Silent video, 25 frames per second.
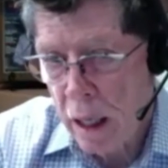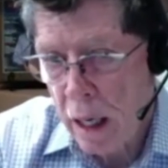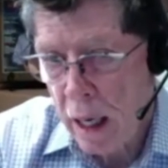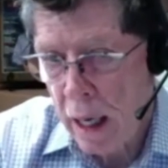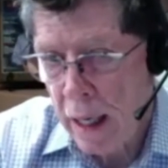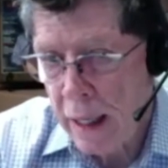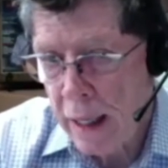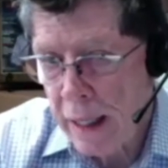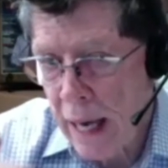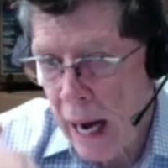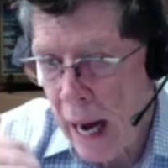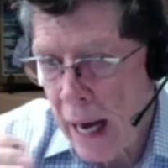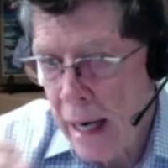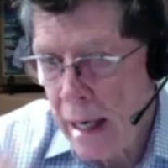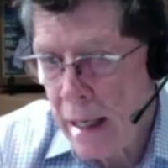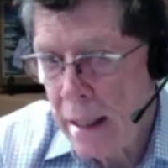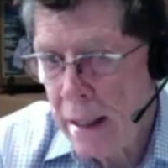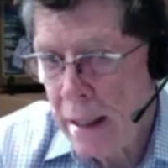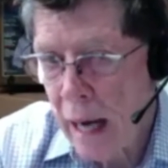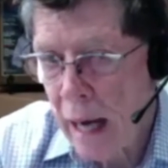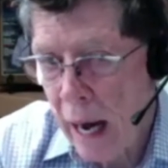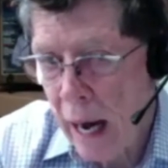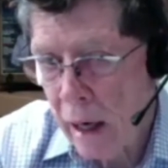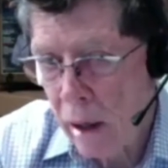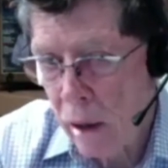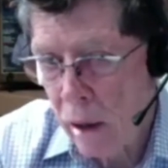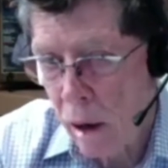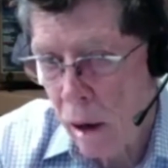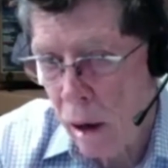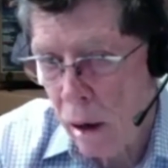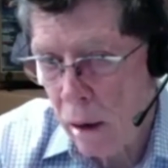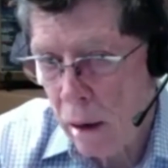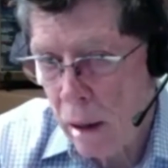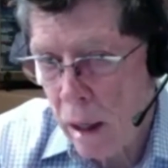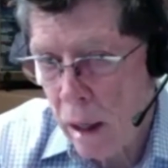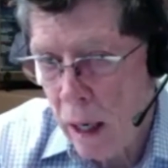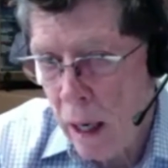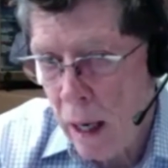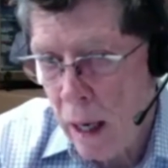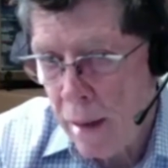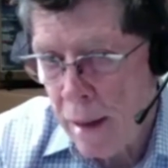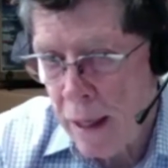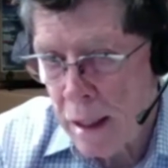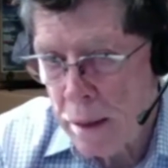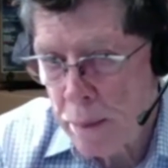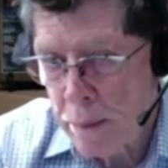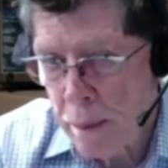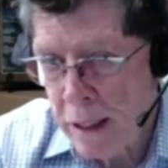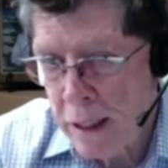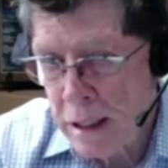a guided dialogue
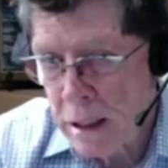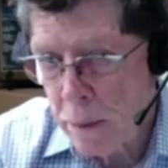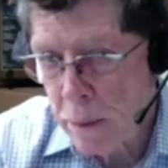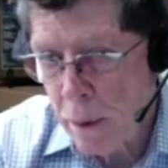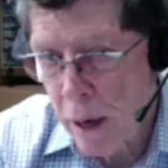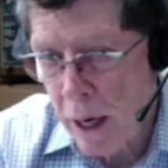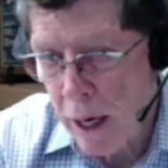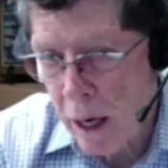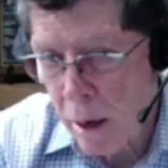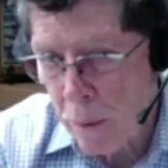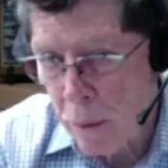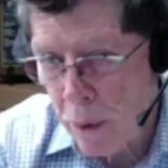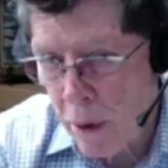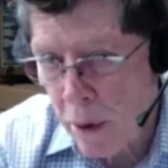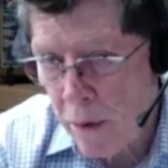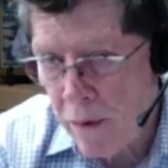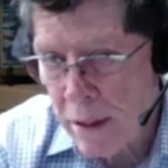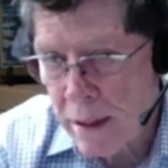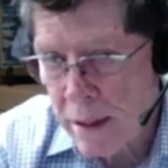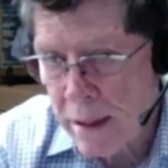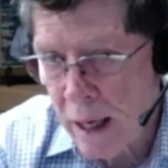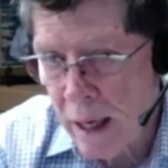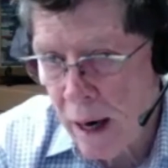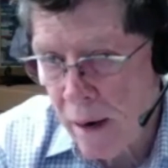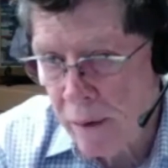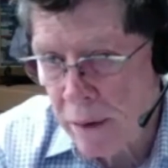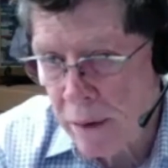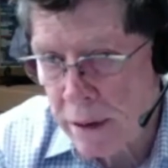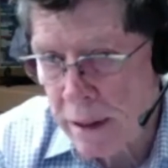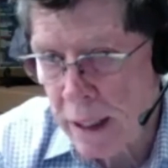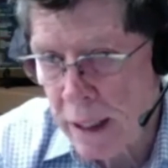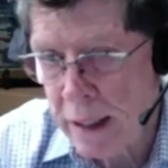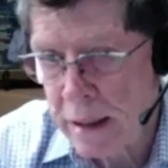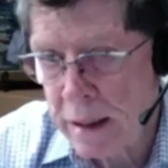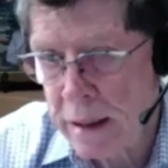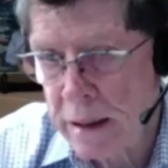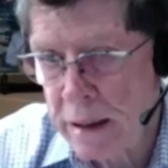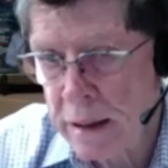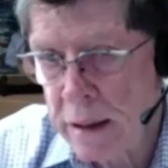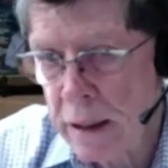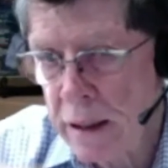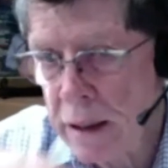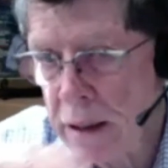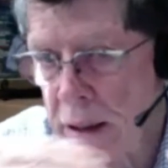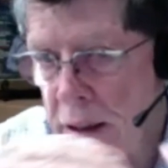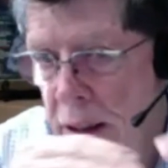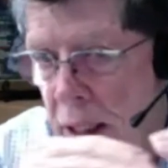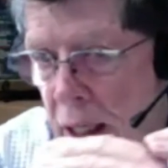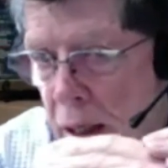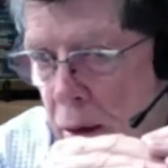that's based upon our previous conversations and
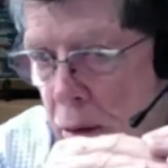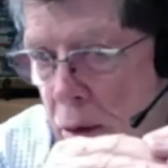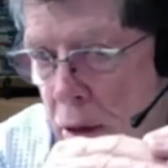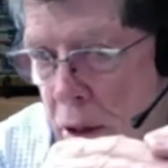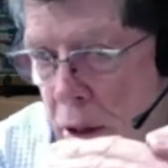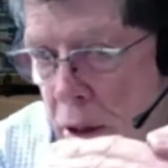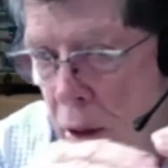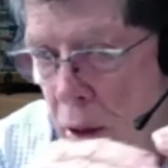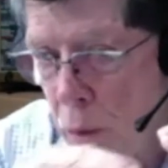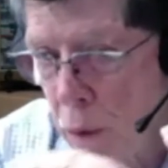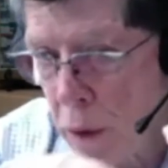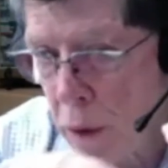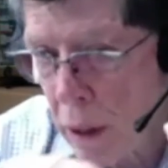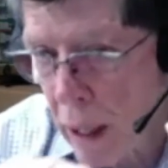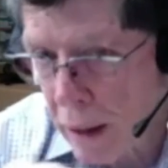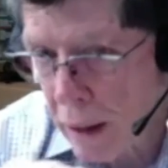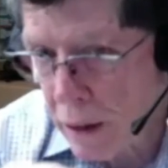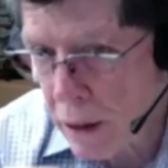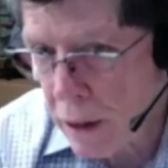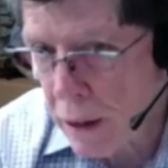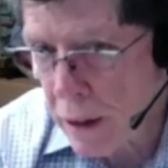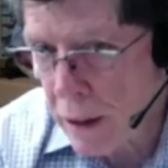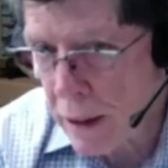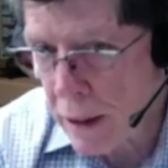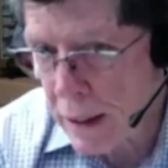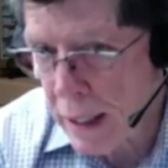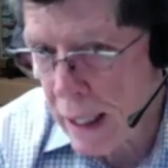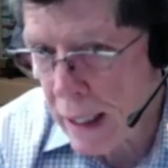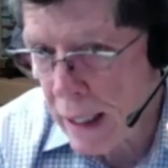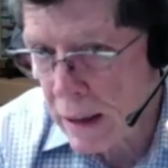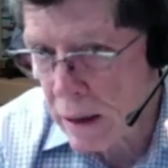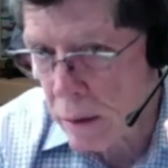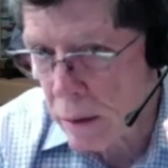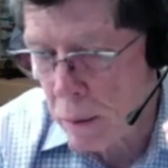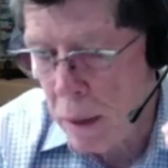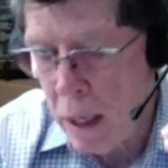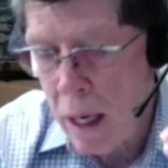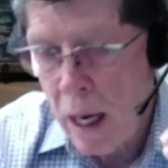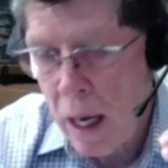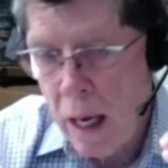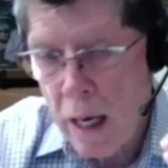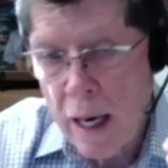the sequence that we, I should discuss them.